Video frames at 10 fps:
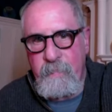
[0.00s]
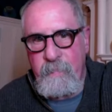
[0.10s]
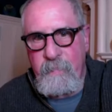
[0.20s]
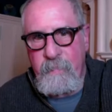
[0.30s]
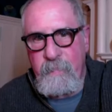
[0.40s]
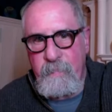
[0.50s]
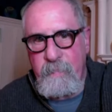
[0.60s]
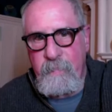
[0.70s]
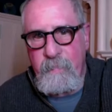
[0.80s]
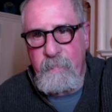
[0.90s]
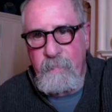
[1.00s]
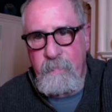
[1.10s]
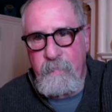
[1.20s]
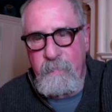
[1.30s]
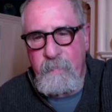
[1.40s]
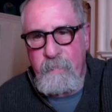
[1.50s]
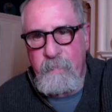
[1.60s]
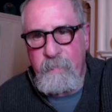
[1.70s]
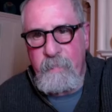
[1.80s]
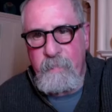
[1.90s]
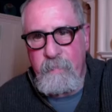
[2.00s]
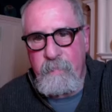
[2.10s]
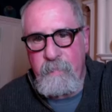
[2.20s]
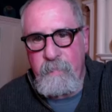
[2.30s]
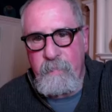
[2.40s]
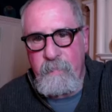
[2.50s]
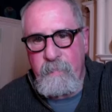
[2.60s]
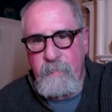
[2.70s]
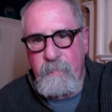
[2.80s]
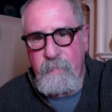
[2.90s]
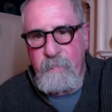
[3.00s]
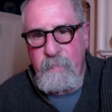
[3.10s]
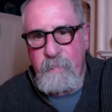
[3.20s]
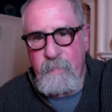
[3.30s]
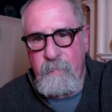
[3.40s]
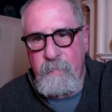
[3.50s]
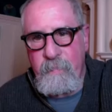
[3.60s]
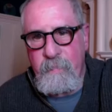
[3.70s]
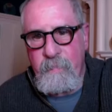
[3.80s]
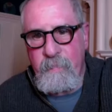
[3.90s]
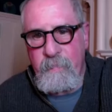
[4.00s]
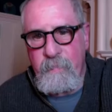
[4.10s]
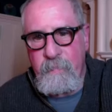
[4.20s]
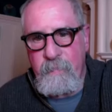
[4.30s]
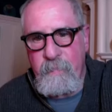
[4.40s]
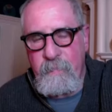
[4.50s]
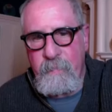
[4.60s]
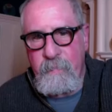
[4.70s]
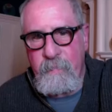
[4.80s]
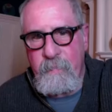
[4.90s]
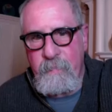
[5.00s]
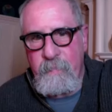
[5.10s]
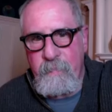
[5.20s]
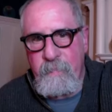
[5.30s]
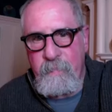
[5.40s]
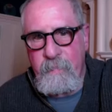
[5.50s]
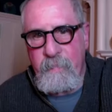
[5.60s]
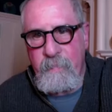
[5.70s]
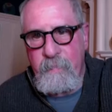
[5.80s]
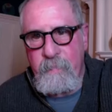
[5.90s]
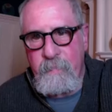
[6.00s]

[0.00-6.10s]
(not speaking)